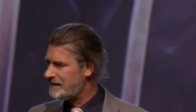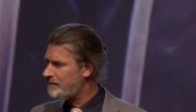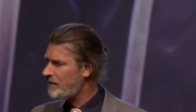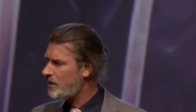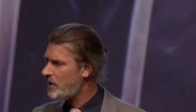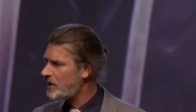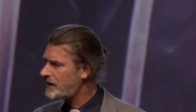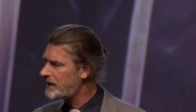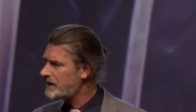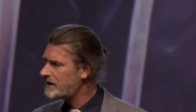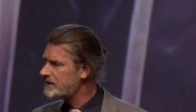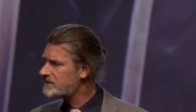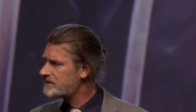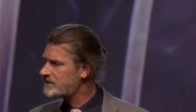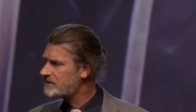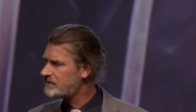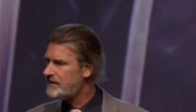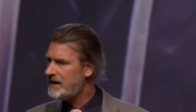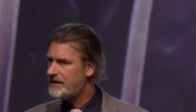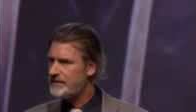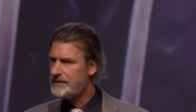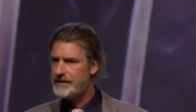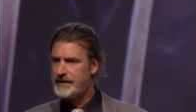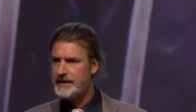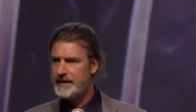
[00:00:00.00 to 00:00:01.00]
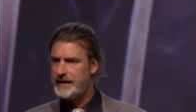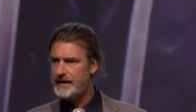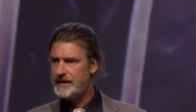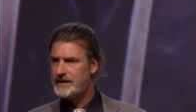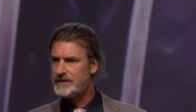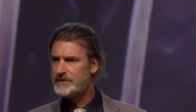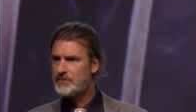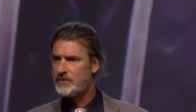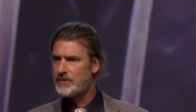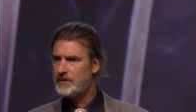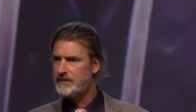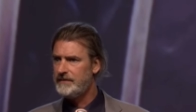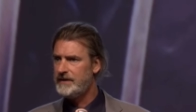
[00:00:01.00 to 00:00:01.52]
markets rather than any
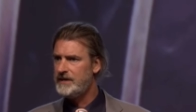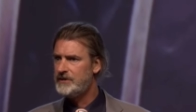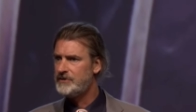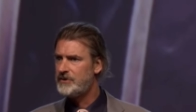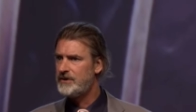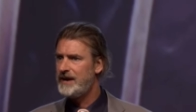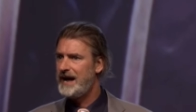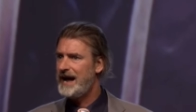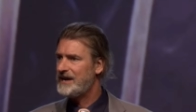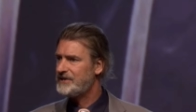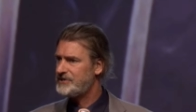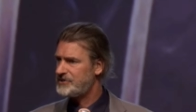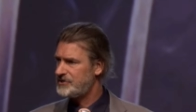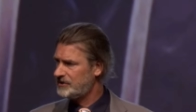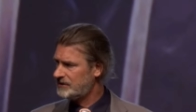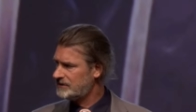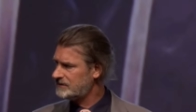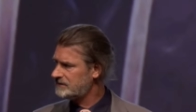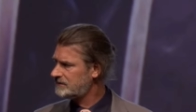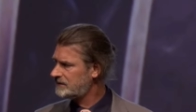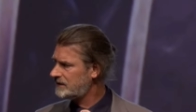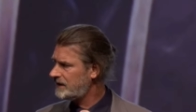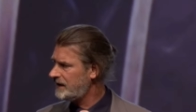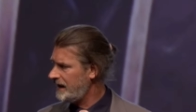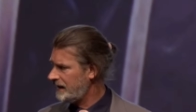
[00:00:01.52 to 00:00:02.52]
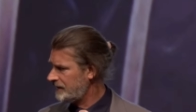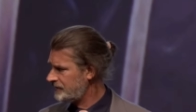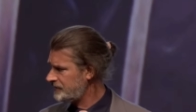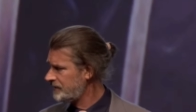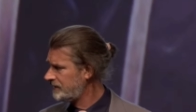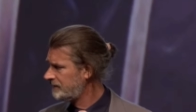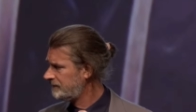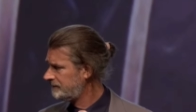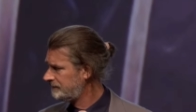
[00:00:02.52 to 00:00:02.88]
sort of international connection.